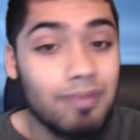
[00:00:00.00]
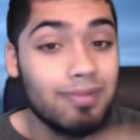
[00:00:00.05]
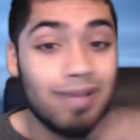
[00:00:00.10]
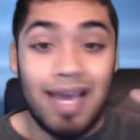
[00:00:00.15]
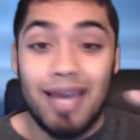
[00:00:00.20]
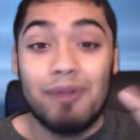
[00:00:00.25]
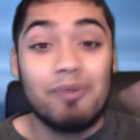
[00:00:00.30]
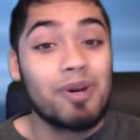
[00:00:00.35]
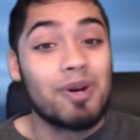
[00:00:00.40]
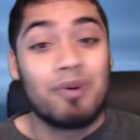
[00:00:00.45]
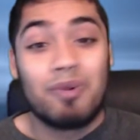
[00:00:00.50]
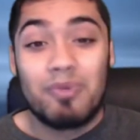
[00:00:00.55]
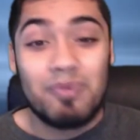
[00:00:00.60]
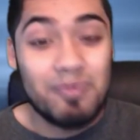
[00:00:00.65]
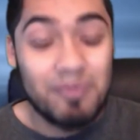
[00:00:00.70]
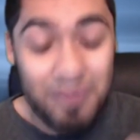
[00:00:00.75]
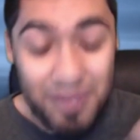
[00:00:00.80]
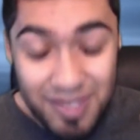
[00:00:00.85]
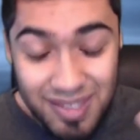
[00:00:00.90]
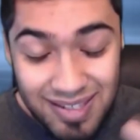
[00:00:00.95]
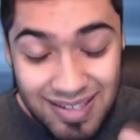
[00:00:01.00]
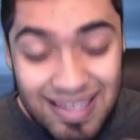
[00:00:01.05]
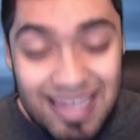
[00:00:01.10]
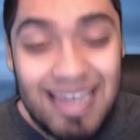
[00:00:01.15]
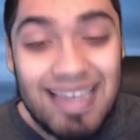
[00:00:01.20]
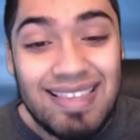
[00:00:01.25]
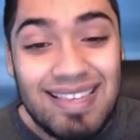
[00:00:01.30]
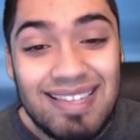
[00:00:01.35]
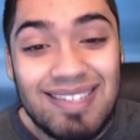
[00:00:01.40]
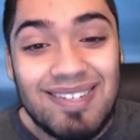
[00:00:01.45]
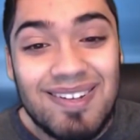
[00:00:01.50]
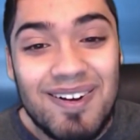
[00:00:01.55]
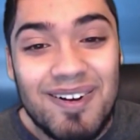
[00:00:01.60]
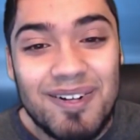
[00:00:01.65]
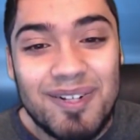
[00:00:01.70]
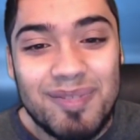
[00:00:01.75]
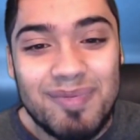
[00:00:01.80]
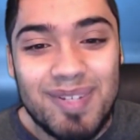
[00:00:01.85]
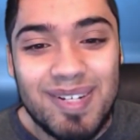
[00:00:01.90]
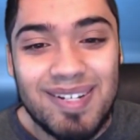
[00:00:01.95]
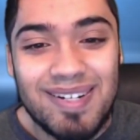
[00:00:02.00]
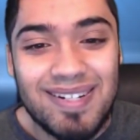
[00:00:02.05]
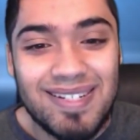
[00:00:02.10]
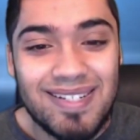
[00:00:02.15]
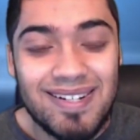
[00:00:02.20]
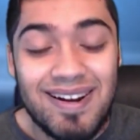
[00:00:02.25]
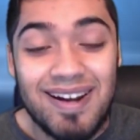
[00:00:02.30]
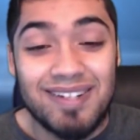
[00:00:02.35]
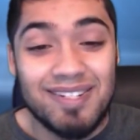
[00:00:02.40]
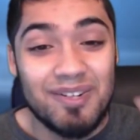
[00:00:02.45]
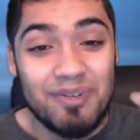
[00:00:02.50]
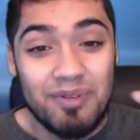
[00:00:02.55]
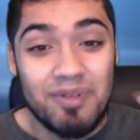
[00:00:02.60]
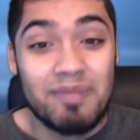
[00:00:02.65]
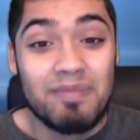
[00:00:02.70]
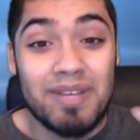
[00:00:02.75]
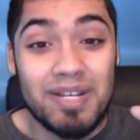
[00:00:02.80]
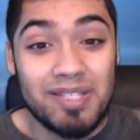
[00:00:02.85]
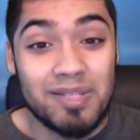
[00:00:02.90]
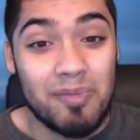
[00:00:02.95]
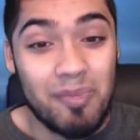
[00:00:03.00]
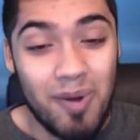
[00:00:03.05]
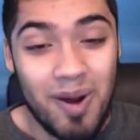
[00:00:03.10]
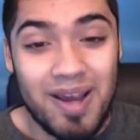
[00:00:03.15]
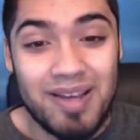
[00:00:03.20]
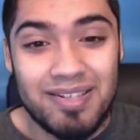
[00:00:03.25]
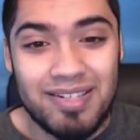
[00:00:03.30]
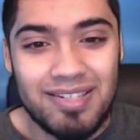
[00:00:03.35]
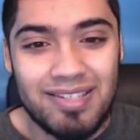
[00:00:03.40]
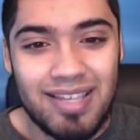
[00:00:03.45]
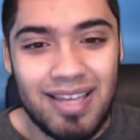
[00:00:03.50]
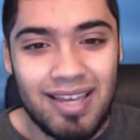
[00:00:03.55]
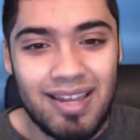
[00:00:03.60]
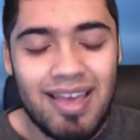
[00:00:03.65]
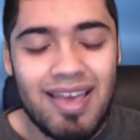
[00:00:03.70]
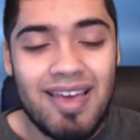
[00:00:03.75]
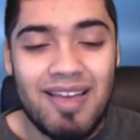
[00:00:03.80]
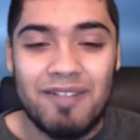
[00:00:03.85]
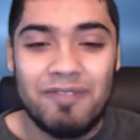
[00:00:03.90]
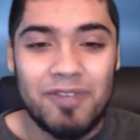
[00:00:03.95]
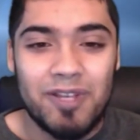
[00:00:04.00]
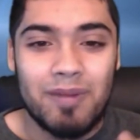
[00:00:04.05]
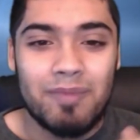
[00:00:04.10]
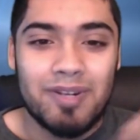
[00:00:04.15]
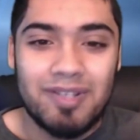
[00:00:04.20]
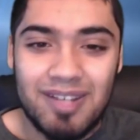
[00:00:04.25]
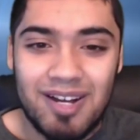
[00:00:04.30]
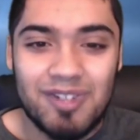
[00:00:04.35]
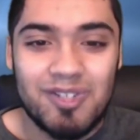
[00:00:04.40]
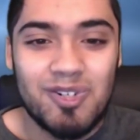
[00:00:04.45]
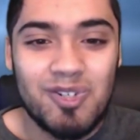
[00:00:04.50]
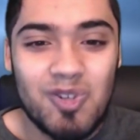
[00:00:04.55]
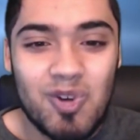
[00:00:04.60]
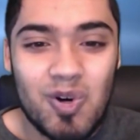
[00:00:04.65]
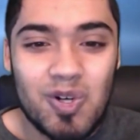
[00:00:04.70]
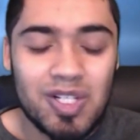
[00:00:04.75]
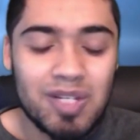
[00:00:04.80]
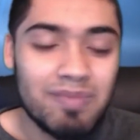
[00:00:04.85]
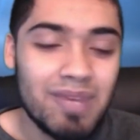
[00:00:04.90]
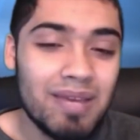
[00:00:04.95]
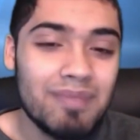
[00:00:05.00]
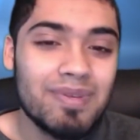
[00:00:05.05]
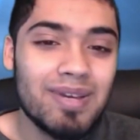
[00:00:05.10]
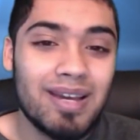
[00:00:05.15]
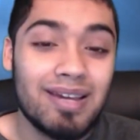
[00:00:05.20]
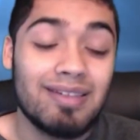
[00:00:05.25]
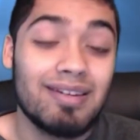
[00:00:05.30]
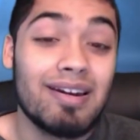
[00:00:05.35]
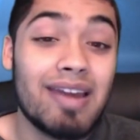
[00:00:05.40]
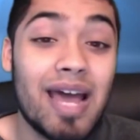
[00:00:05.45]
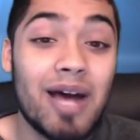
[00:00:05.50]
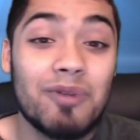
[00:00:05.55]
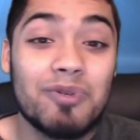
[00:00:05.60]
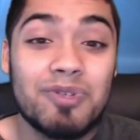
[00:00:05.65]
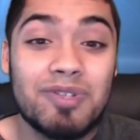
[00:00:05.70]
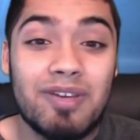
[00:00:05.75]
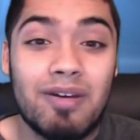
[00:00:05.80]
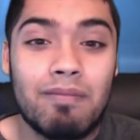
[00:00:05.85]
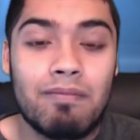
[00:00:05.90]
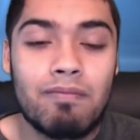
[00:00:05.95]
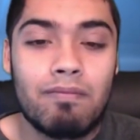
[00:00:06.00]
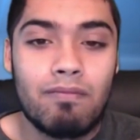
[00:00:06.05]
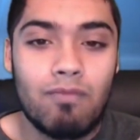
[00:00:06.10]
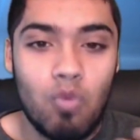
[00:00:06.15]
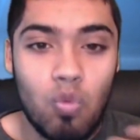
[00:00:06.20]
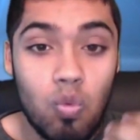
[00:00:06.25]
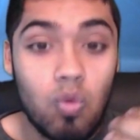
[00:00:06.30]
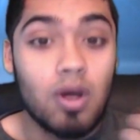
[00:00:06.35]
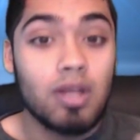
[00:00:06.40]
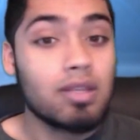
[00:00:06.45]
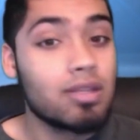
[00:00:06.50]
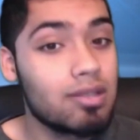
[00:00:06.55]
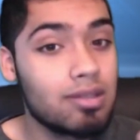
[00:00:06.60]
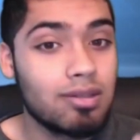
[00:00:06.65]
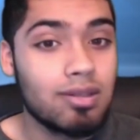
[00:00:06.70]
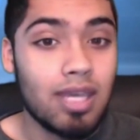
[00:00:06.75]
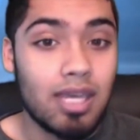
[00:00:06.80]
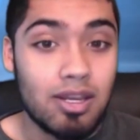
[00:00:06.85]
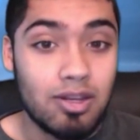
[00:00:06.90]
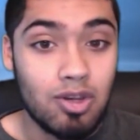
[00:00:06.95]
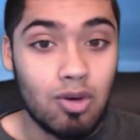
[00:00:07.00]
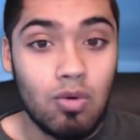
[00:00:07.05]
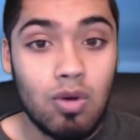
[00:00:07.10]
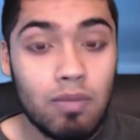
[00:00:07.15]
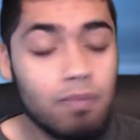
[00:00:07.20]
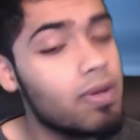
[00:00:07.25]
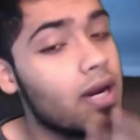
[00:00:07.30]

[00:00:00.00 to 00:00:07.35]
I don't want to say these goals because they're actually really big surprises that, you know, I'm going to talk to George and maybe I can announce them once they do it.